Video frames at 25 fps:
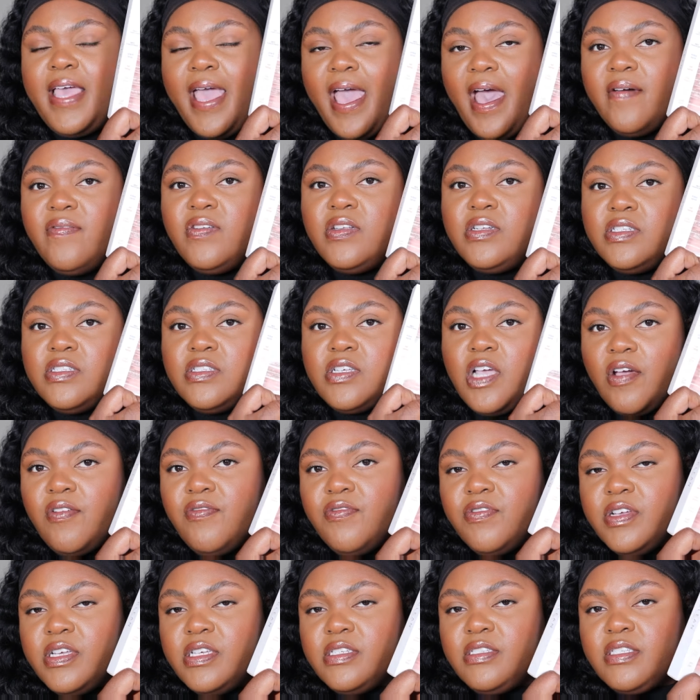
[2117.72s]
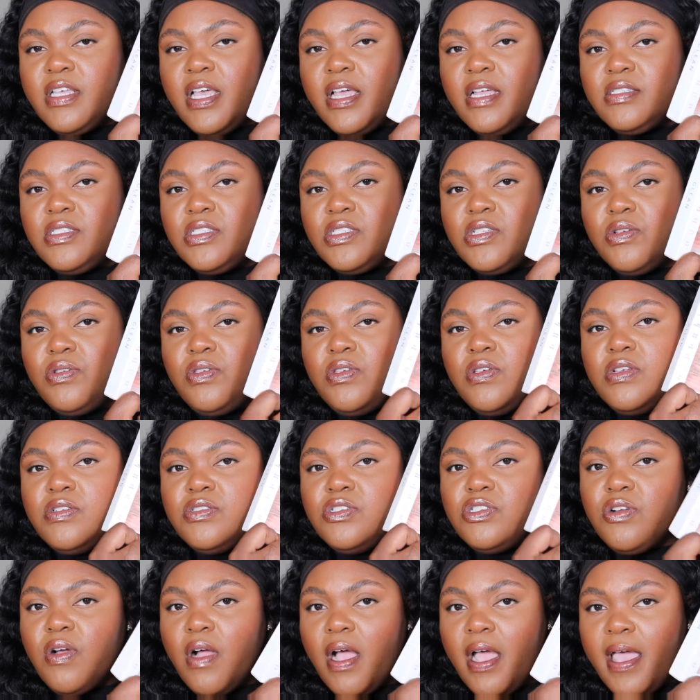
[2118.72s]
have a discovery set, so you can
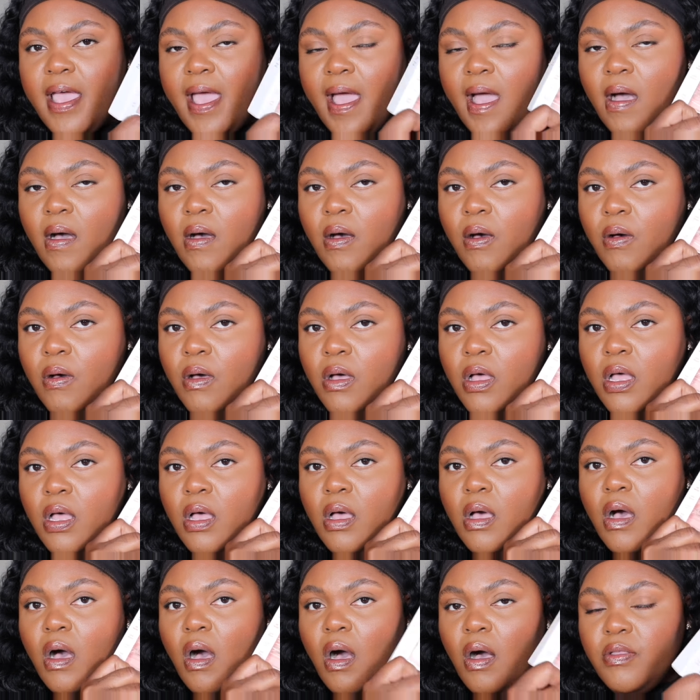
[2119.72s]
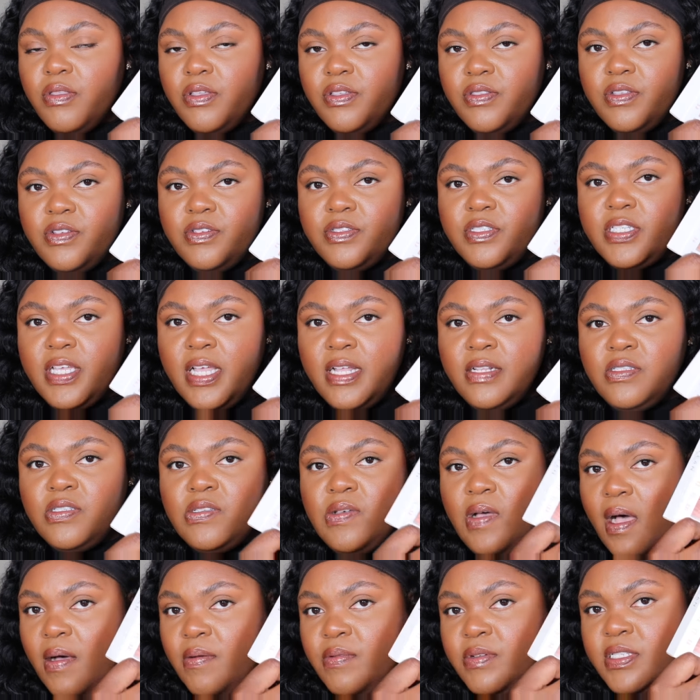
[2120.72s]
try out all of their scents.
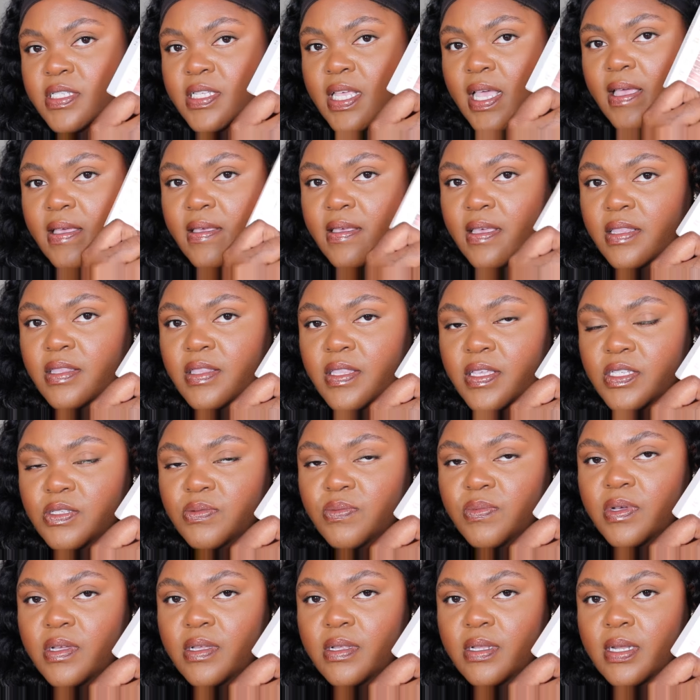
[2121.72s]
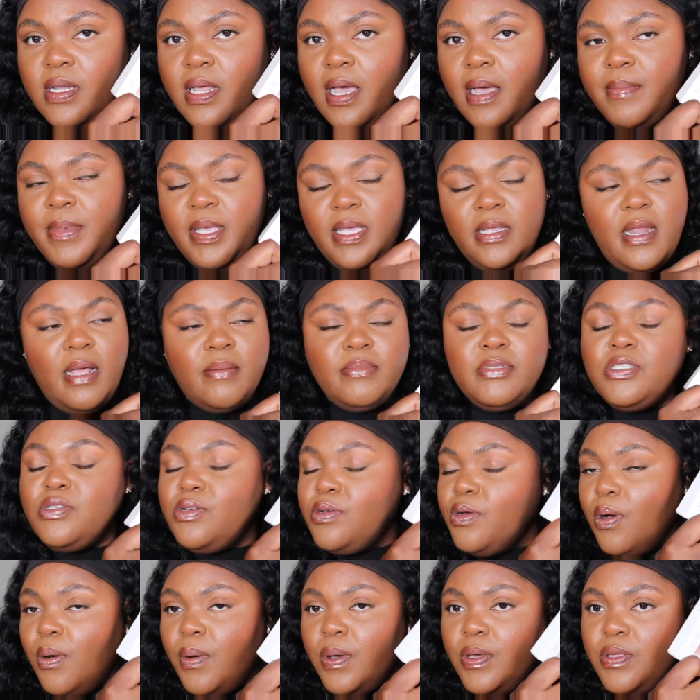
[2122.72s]
So I would say get this one. I mean, I'm still
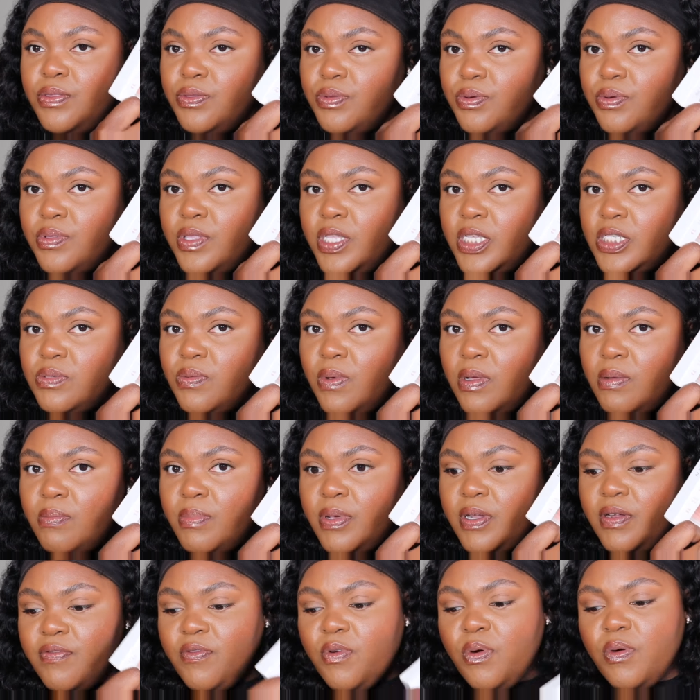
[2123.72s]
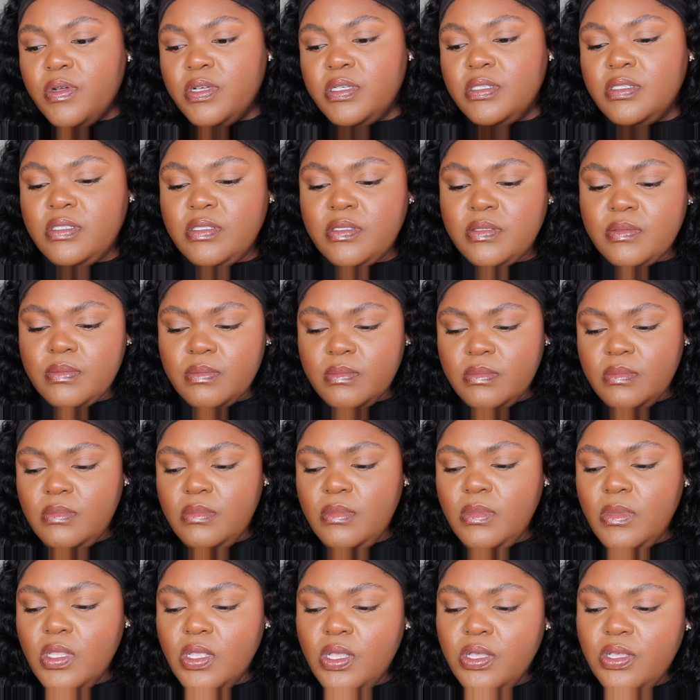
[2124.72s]
going through this one, but of course
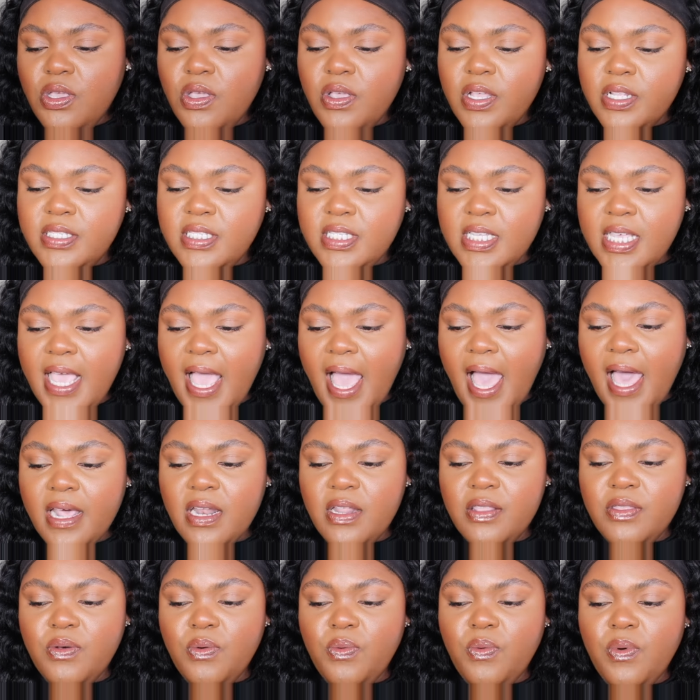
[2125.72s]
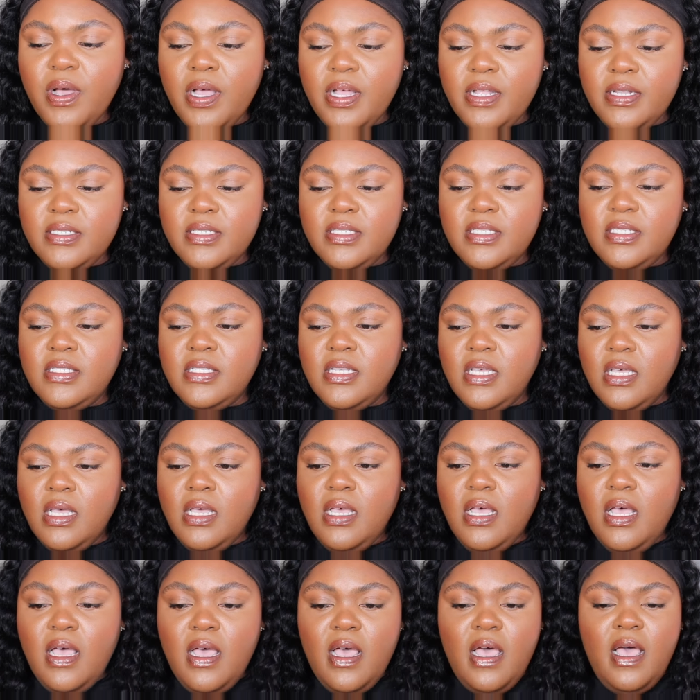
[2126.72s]
you can see out of the ones
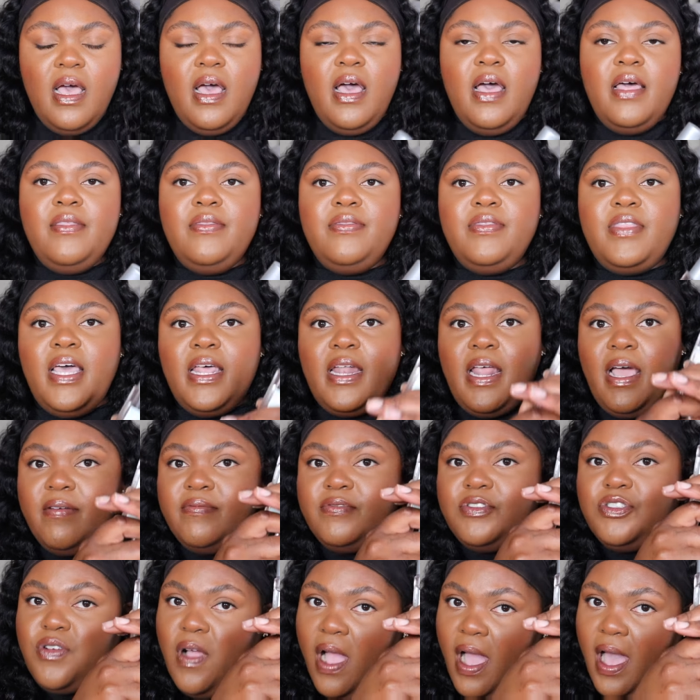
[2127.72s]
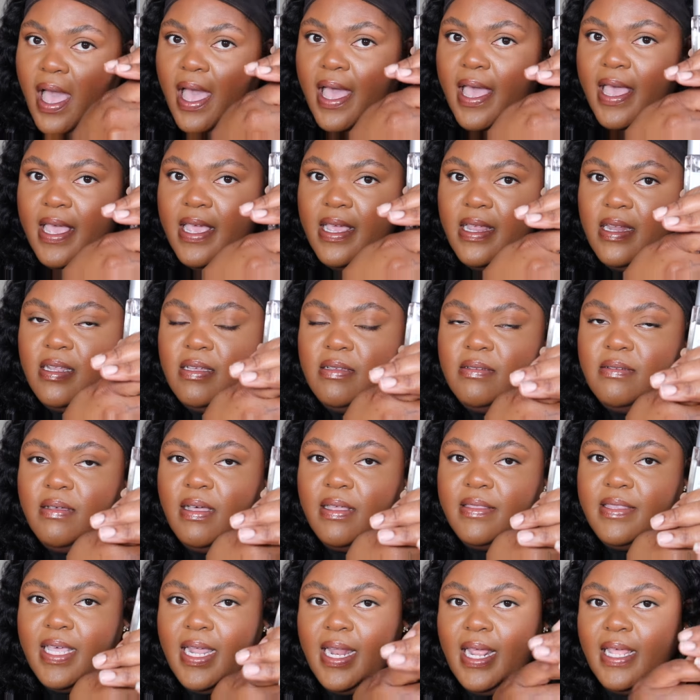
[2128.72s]
that I've tried
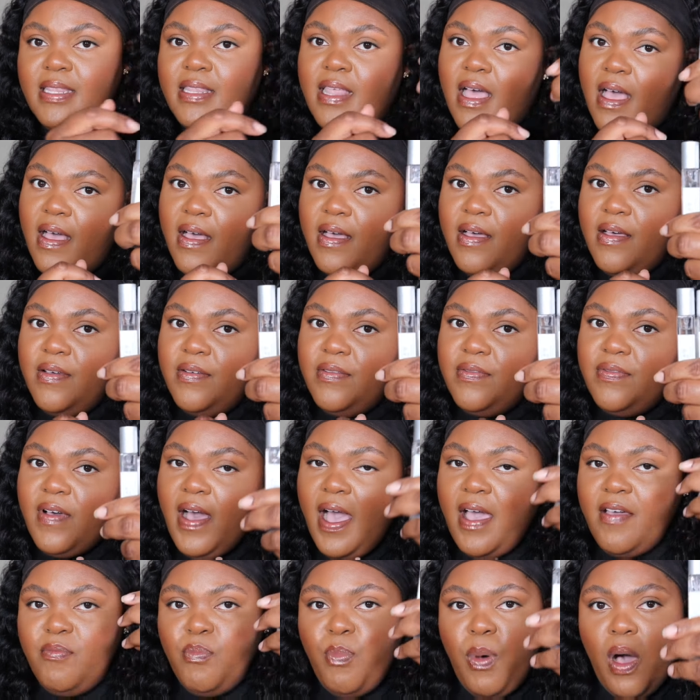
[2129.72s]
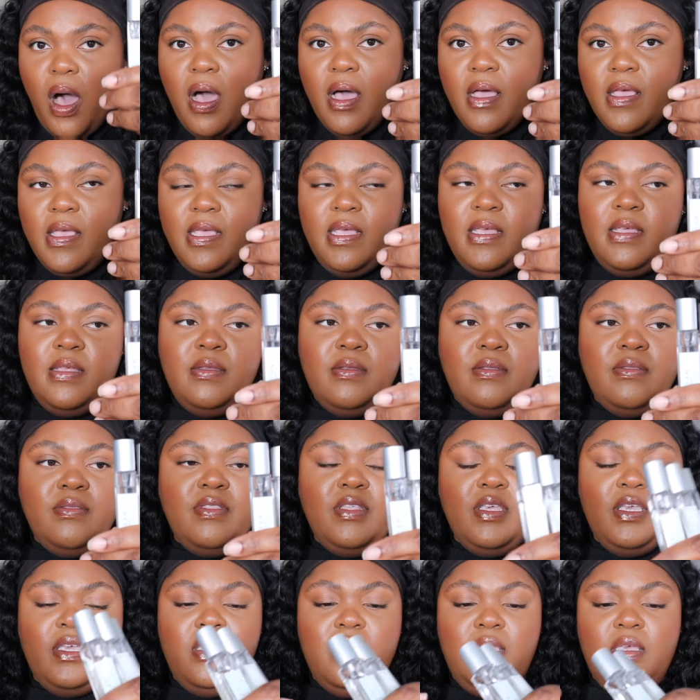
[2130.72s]
that I love, I bought in
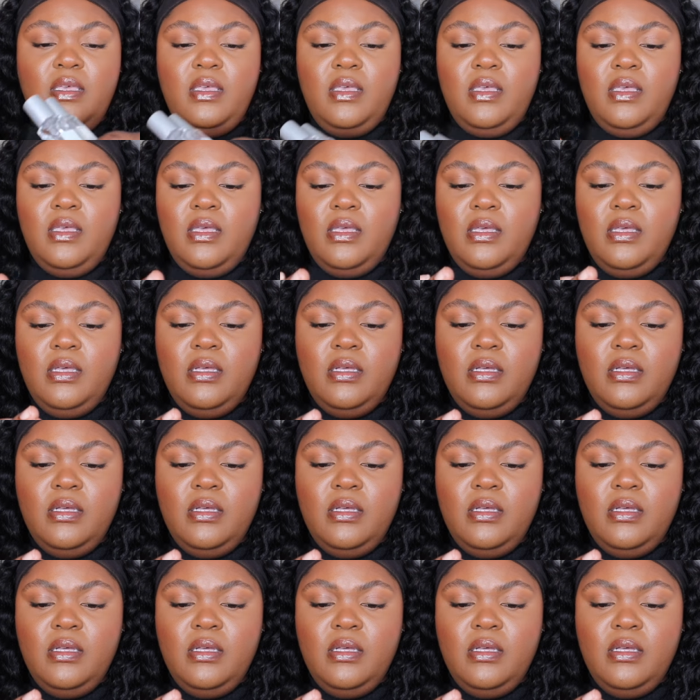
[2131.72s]
the